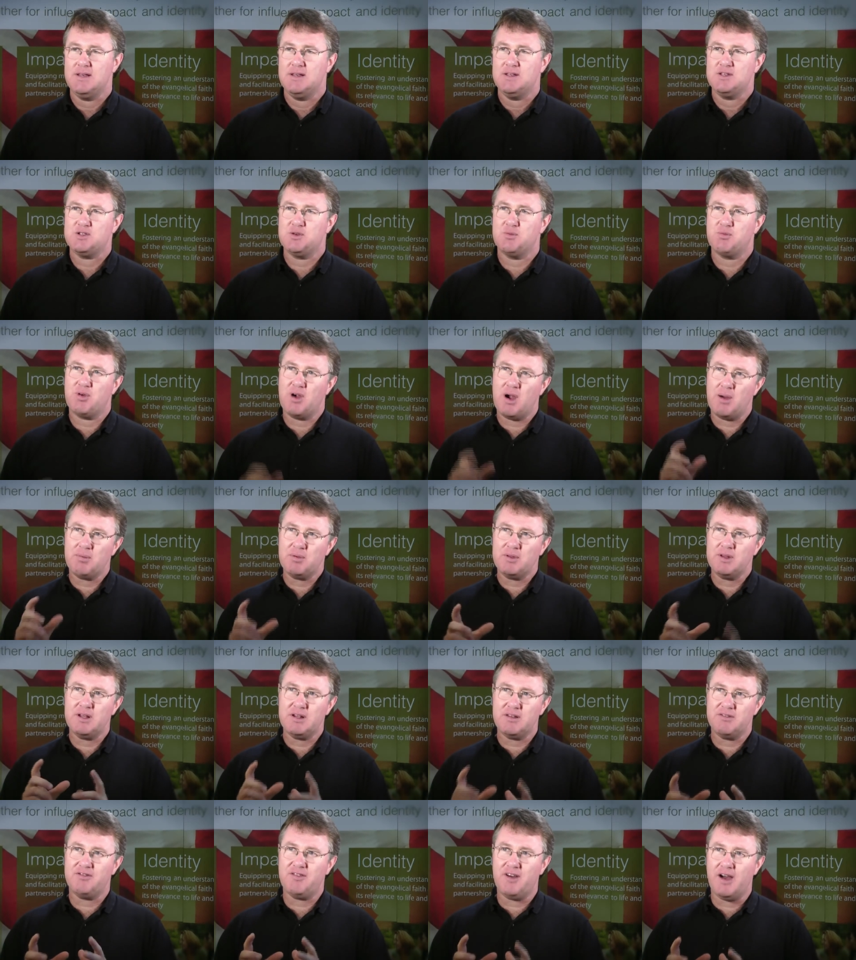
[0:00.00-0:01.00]
So
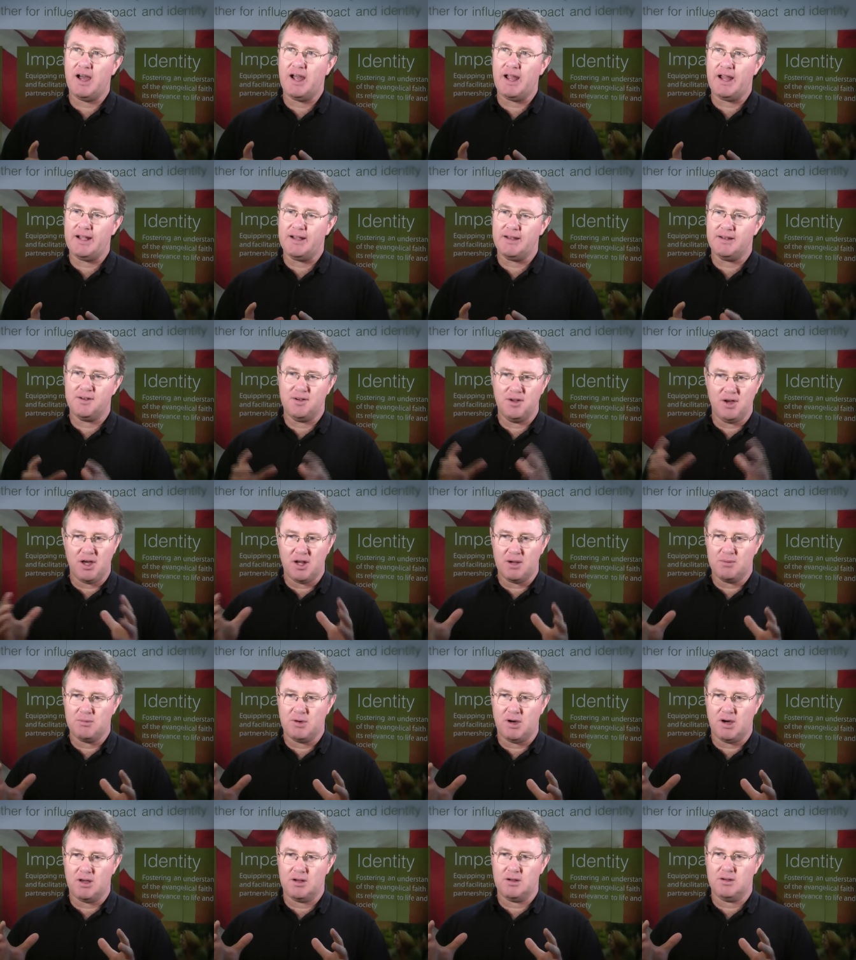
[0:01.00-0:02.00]
properly defined, not a
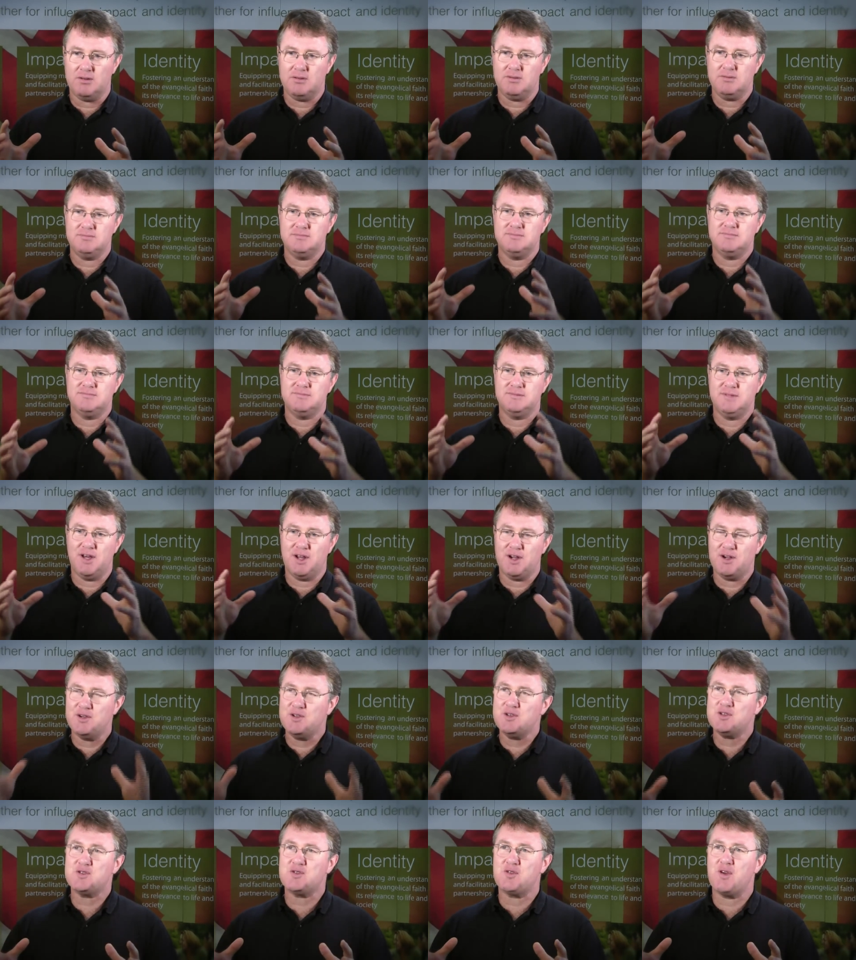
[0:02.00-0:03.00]
model, not a
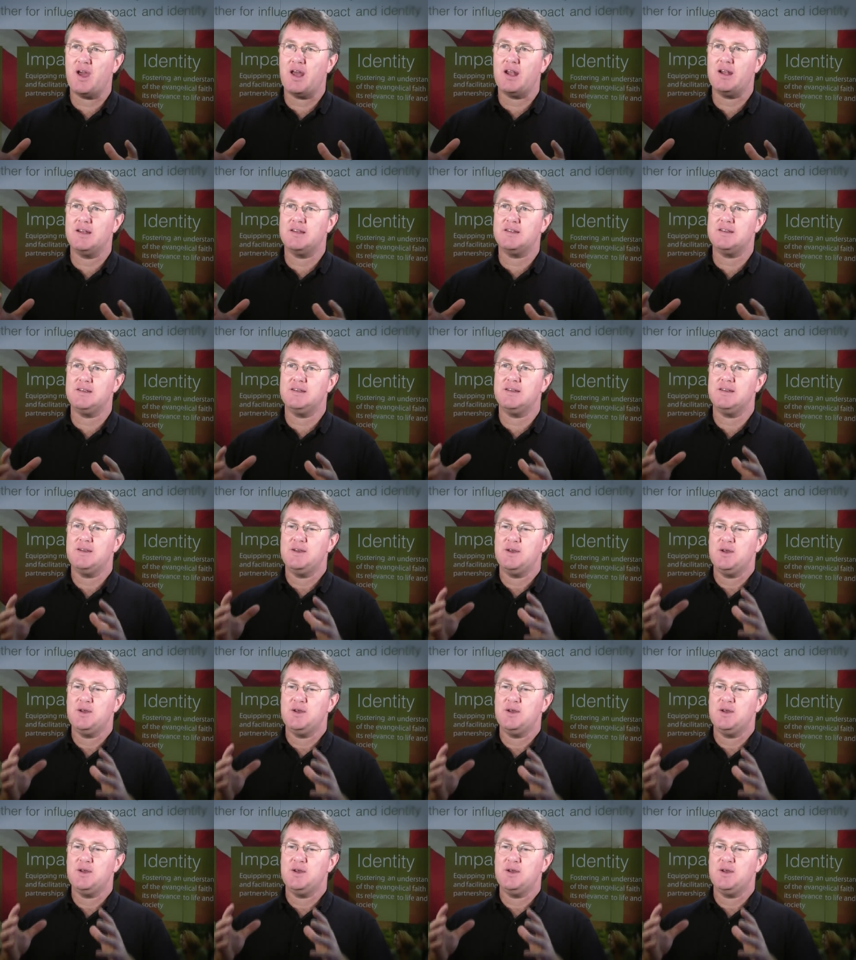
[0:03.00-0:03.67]
new strategy,